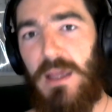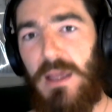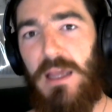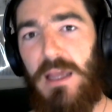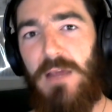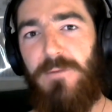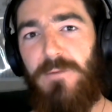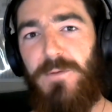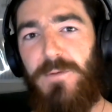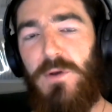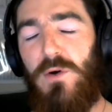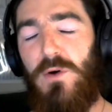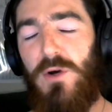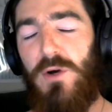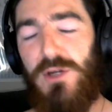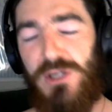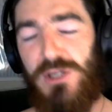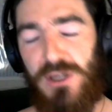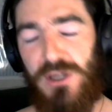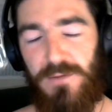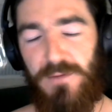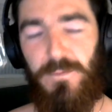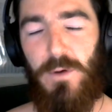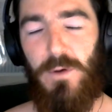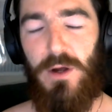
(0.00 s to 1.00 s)
If you're a
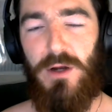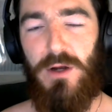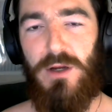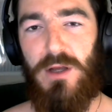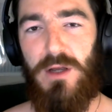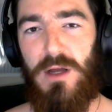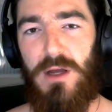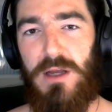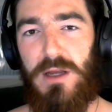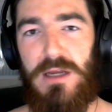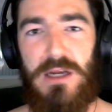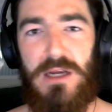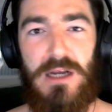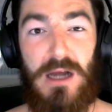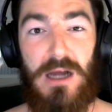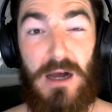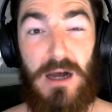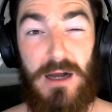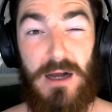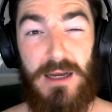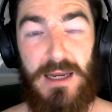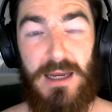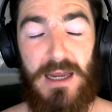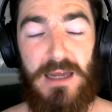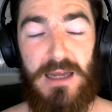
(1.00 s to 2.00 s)
shift worker and you
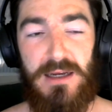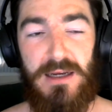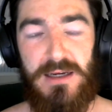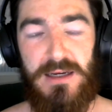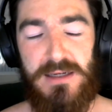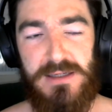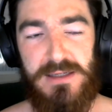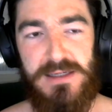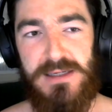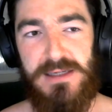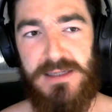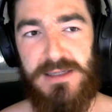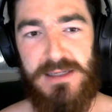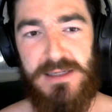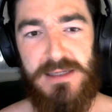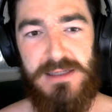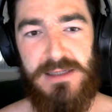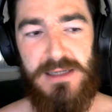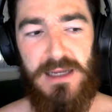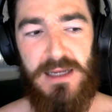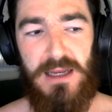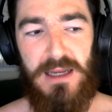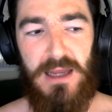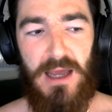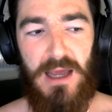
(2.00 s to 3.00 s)
can't get
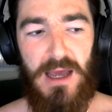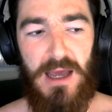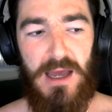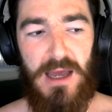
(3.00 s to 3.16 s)
consistency,